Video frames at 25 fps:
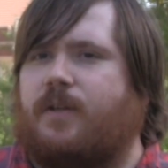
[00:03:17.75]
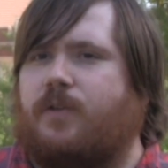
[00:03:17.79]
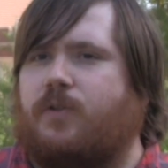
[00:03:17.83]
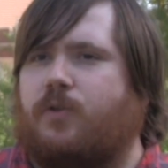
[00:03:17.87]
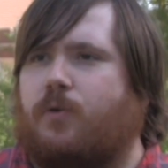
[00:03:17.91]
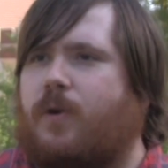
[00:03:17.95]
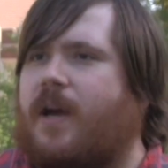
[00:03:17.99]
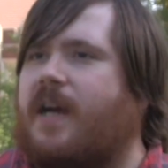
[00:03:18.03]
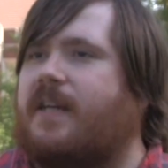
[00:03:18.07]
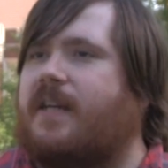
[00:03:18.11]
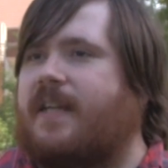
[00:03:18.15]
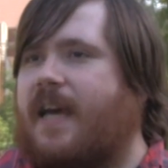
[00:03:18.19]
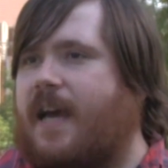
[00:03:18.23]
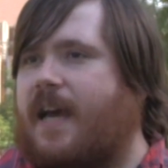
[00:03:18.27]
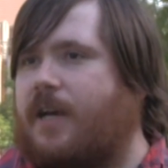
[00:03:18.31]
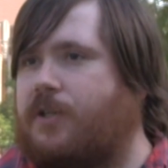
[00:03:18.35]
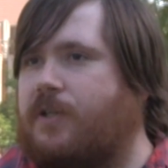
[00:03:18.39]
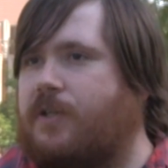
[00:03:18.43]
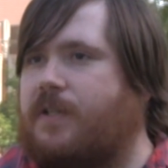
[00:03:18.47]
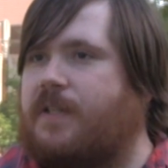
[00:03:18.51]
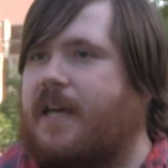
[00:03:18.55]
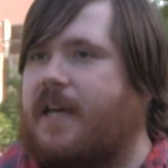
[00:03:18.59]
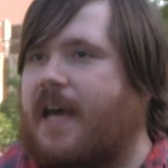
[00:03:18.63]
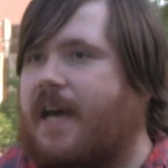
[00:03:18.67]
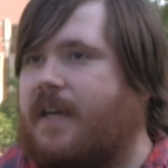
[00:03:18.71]
direct
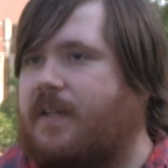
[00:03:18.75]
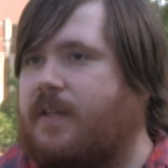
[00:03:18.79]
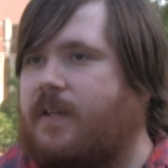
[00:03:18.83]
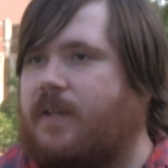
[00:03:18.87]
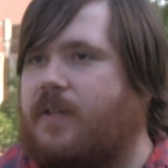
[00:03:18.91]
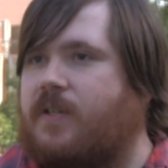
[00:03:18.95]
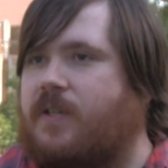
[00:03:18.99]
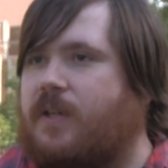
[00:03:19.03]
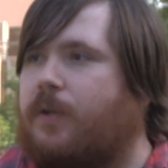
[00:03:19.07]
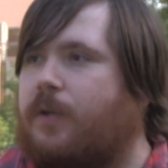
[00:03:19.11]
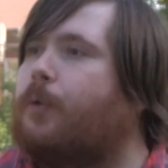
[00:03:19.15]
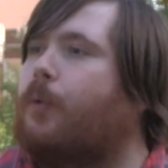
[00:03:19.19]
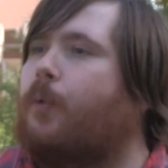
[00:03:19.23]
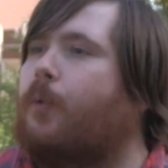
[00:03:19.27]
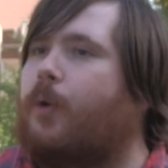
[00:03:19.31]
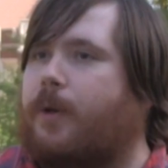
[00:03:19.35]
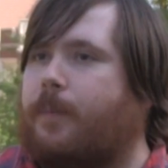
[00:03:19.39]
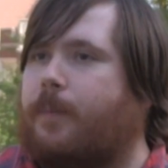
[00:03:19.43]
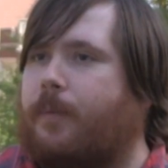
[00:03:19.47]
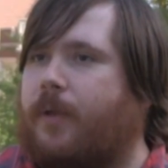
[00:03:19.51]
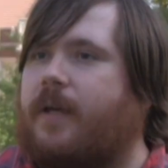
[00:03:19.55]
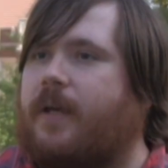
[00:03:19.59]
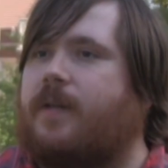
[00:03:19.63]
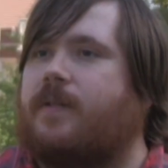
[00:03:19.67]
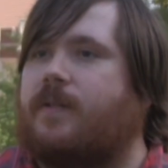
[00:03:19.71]
action tactics in the
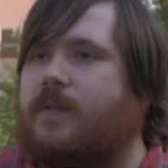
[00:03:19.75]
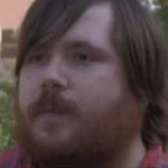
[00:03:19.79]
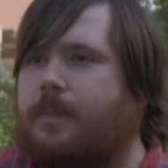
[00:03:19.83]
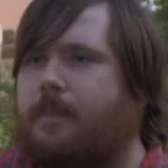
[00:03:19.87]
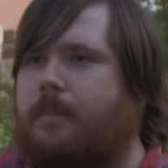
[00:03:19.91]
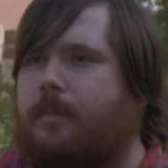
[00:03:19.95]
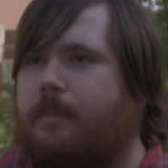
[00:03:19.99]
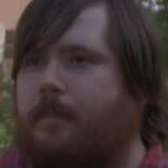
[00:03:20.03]
workplace.